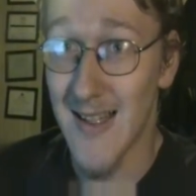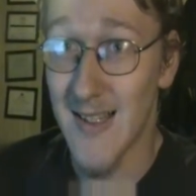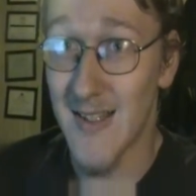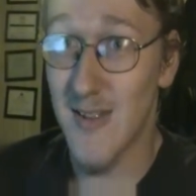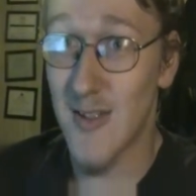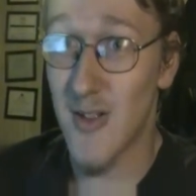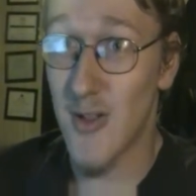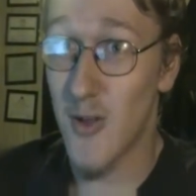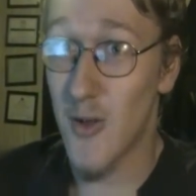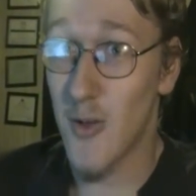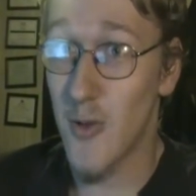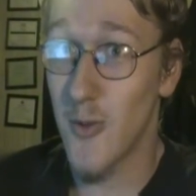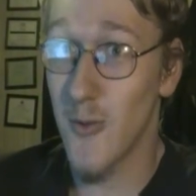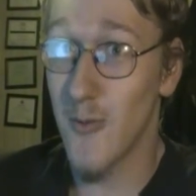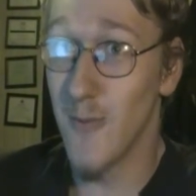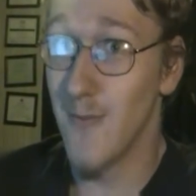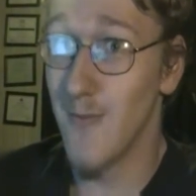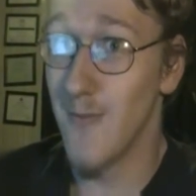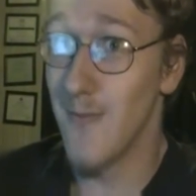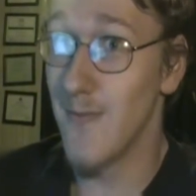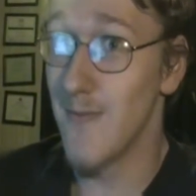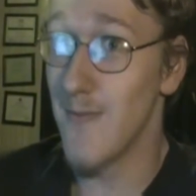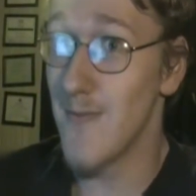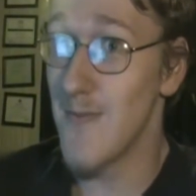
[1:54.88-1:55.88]
So,
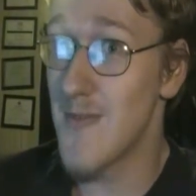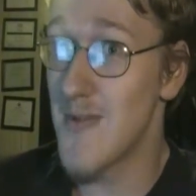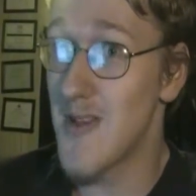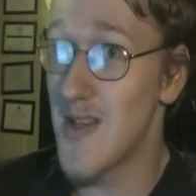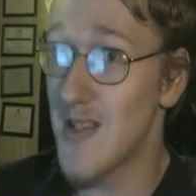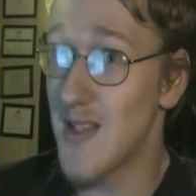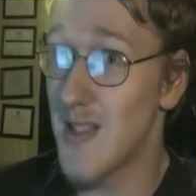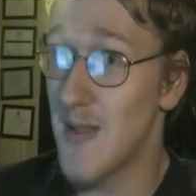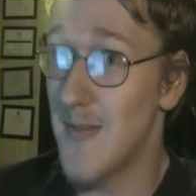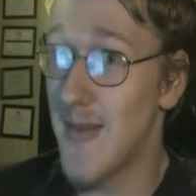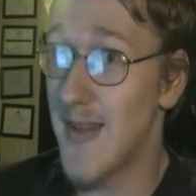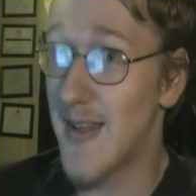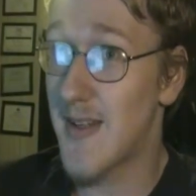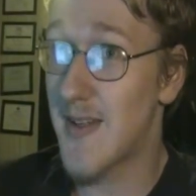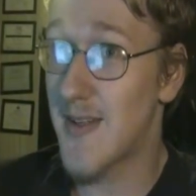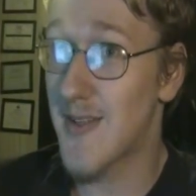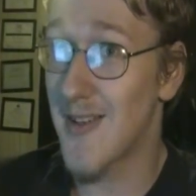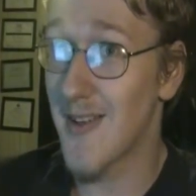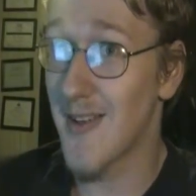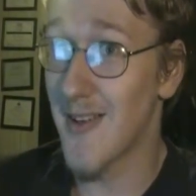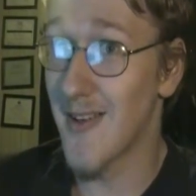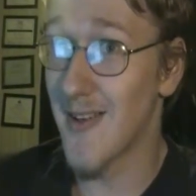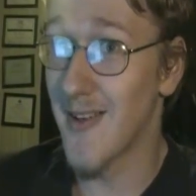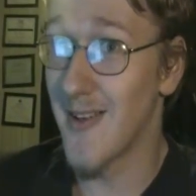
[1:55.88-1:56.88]
just to make
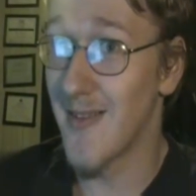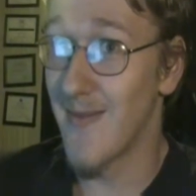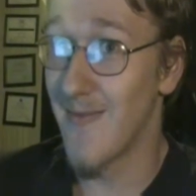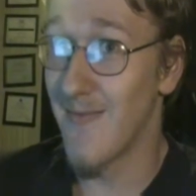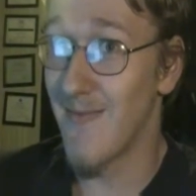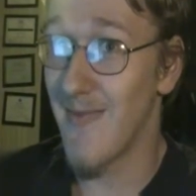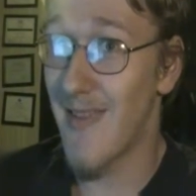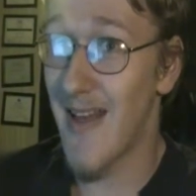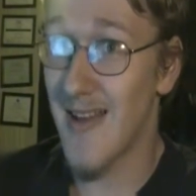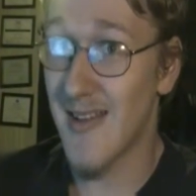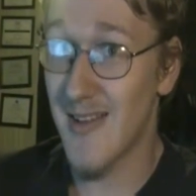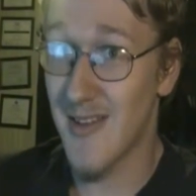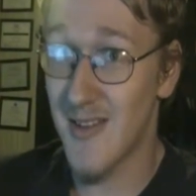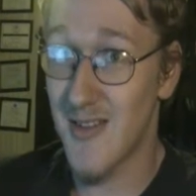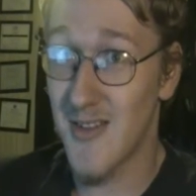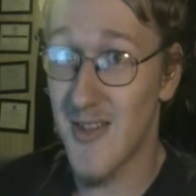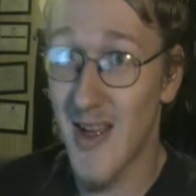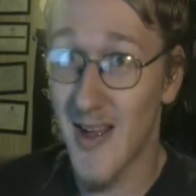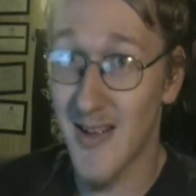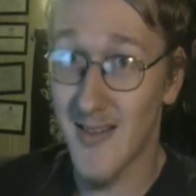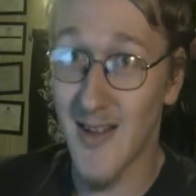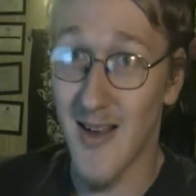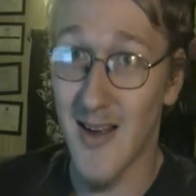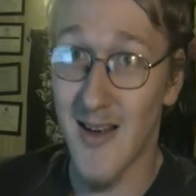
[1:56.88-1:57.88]
sure, I just
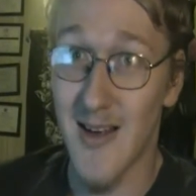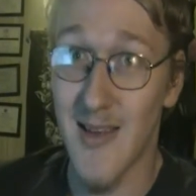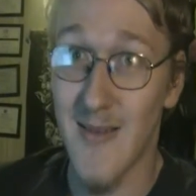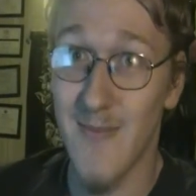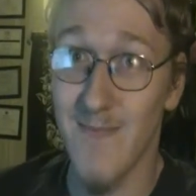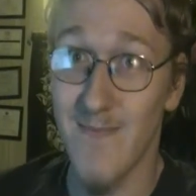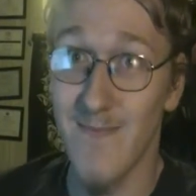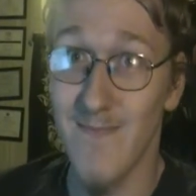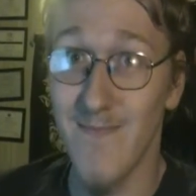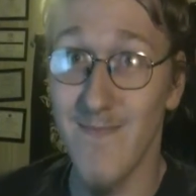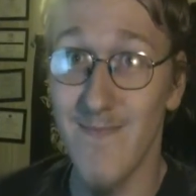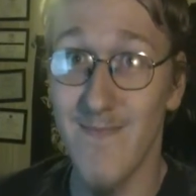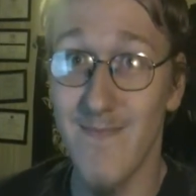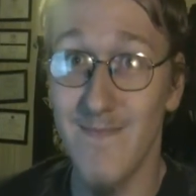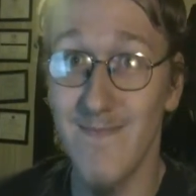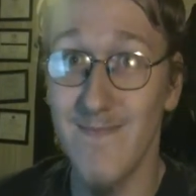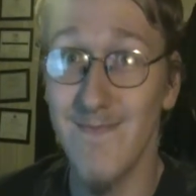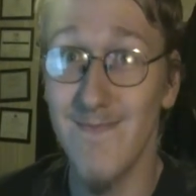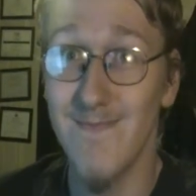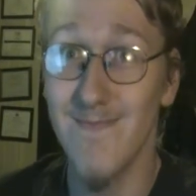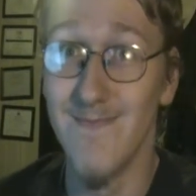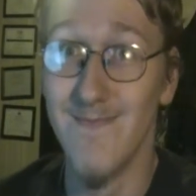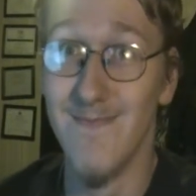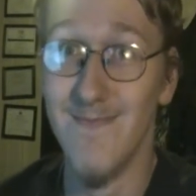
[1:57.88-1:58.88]
checked on it.
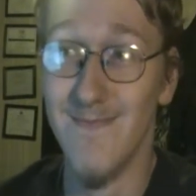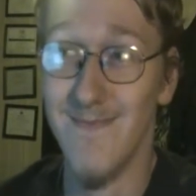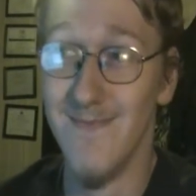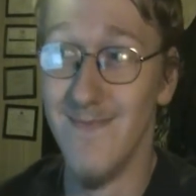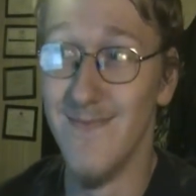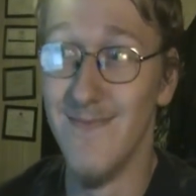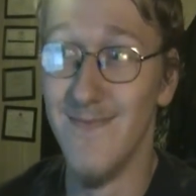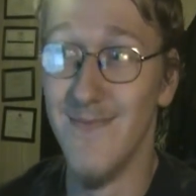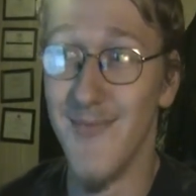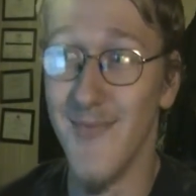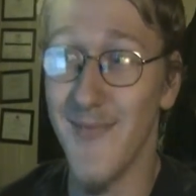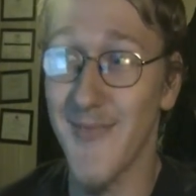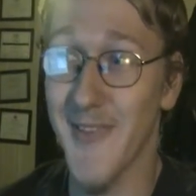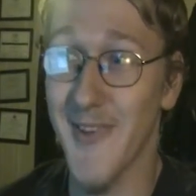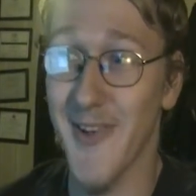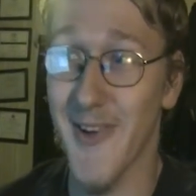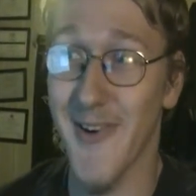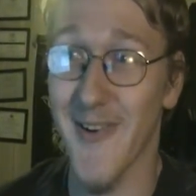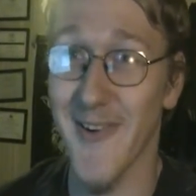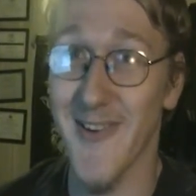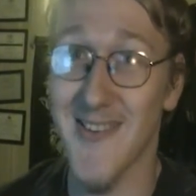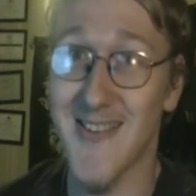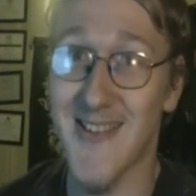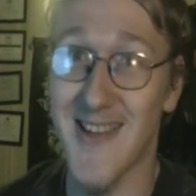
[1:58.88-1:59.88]

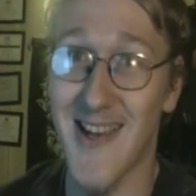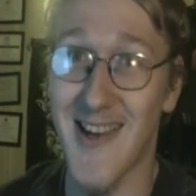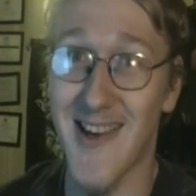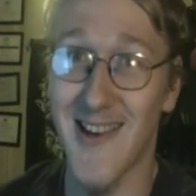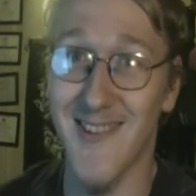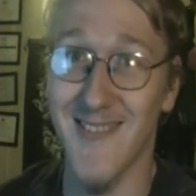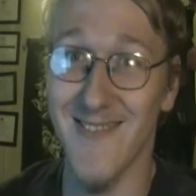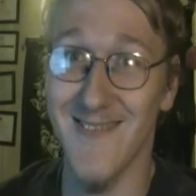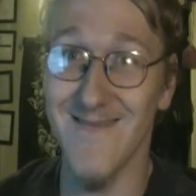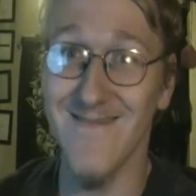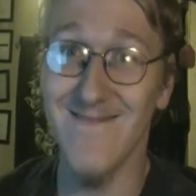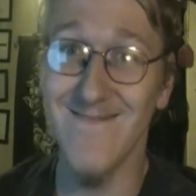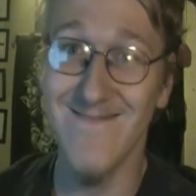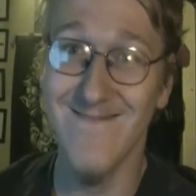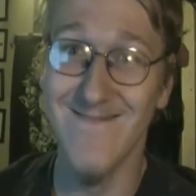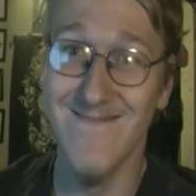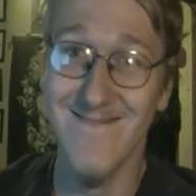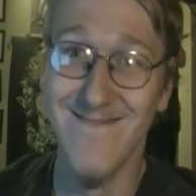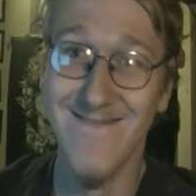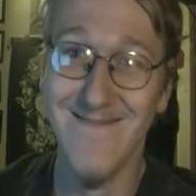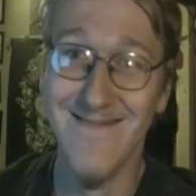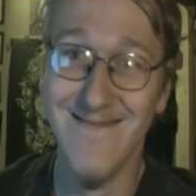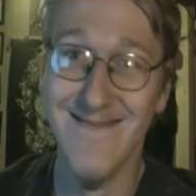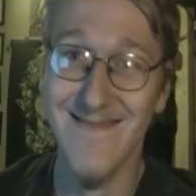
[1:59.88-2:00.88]
Turns out,
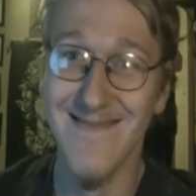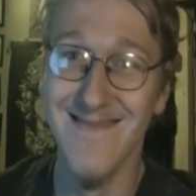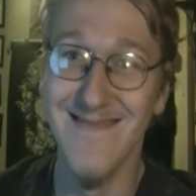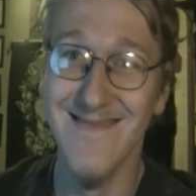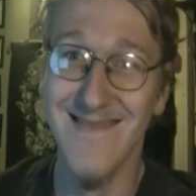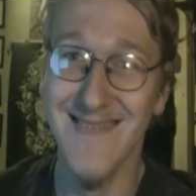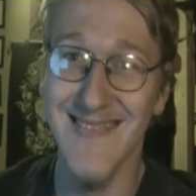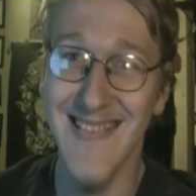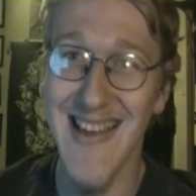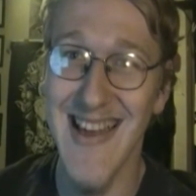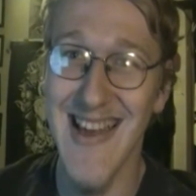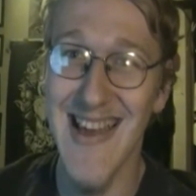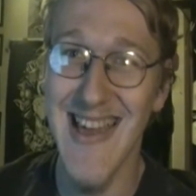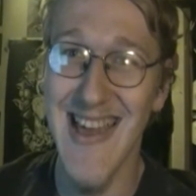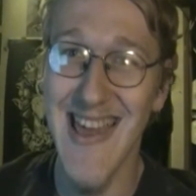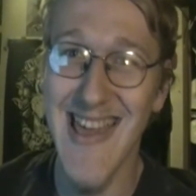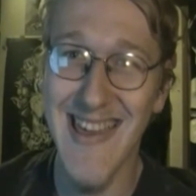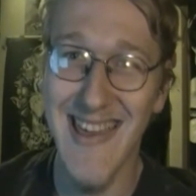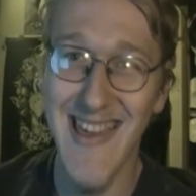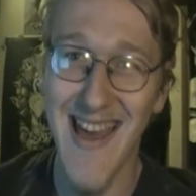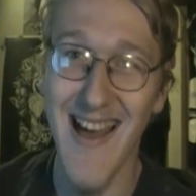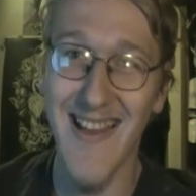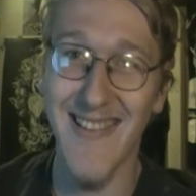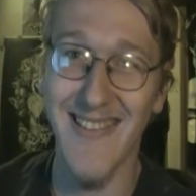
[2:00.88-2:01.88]

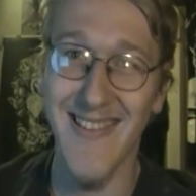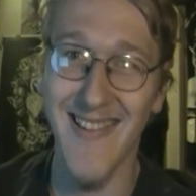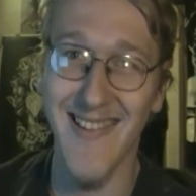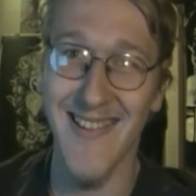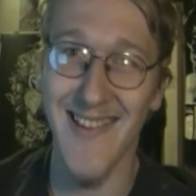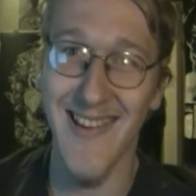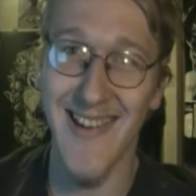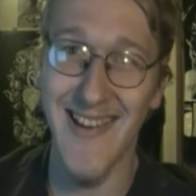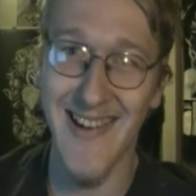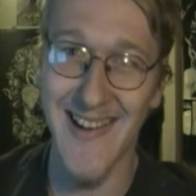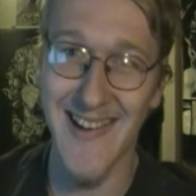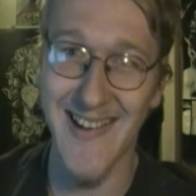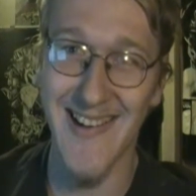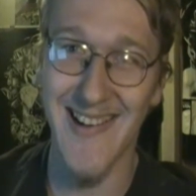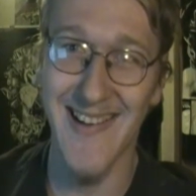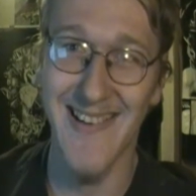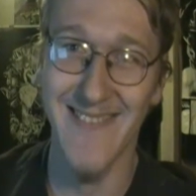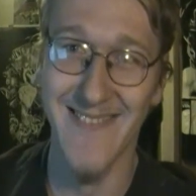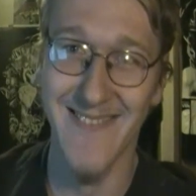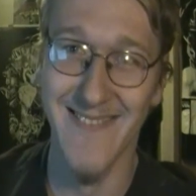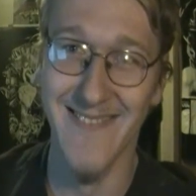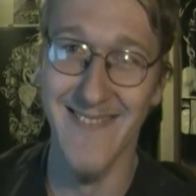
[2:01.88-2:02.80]
it got deleted.